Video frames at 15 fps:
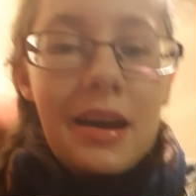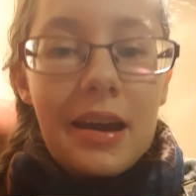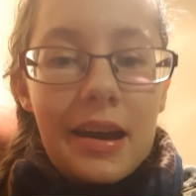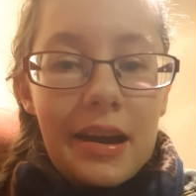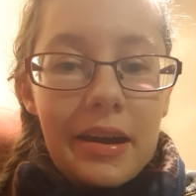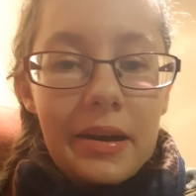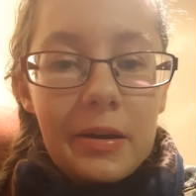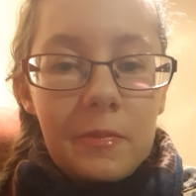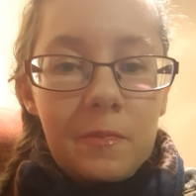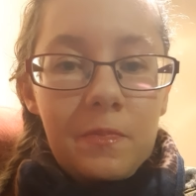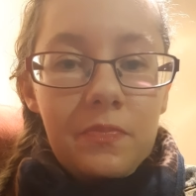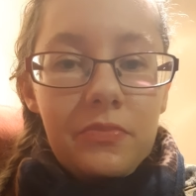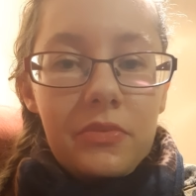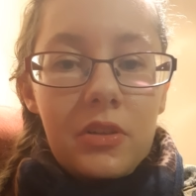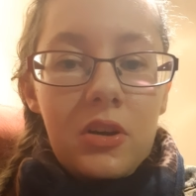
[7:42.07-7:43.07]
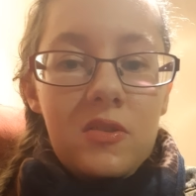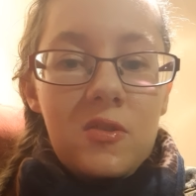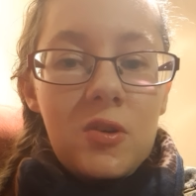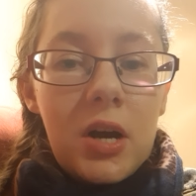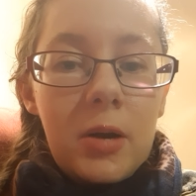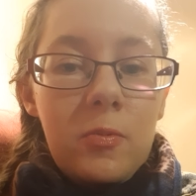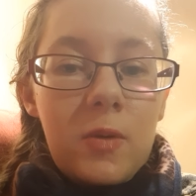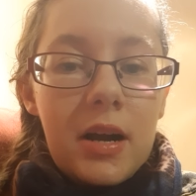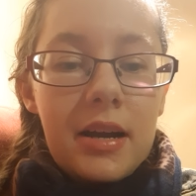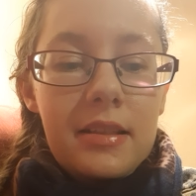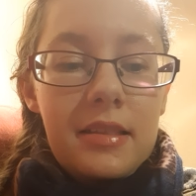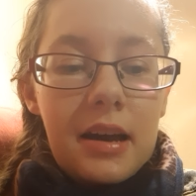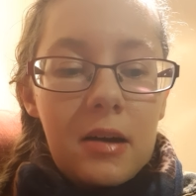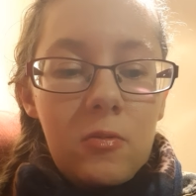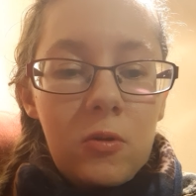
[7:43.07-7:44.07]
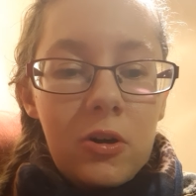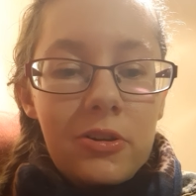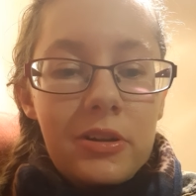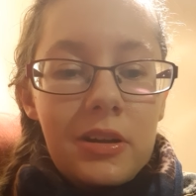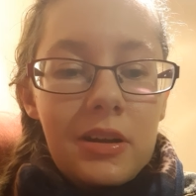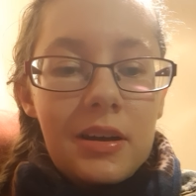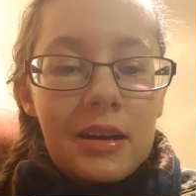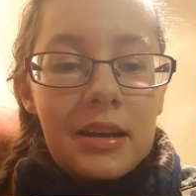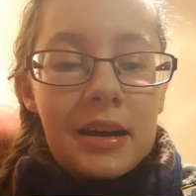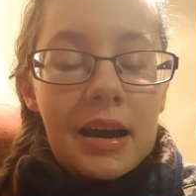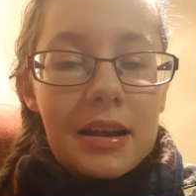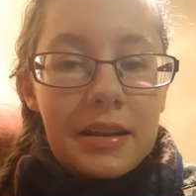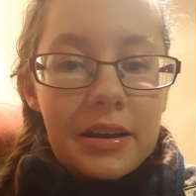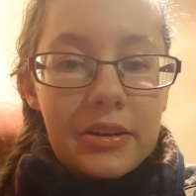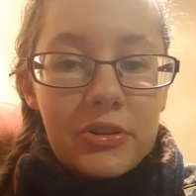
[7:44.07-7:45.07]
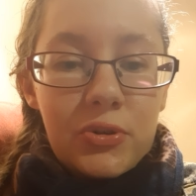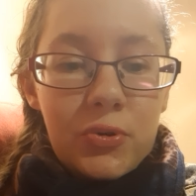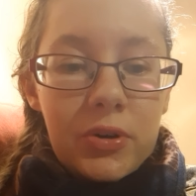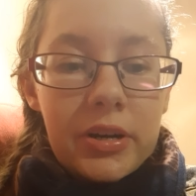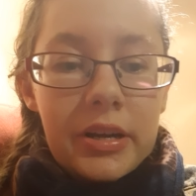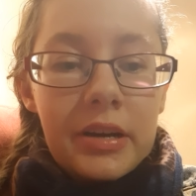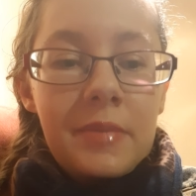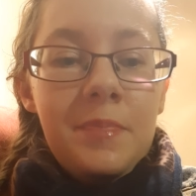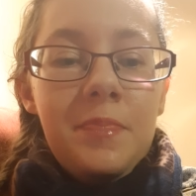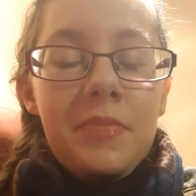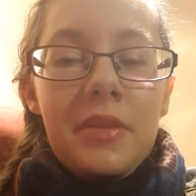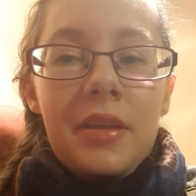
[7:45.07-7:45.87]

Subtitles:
So I read that one and I enjoyed it.